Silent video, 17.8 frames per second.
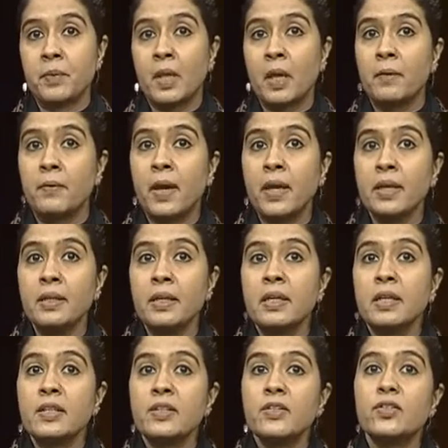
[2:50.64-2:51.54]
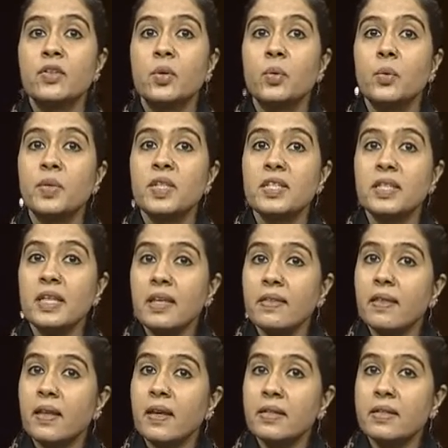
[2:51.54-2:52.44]
right so we see
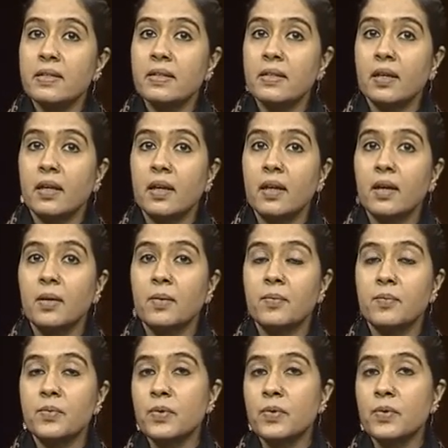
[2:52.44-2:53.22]
that uh,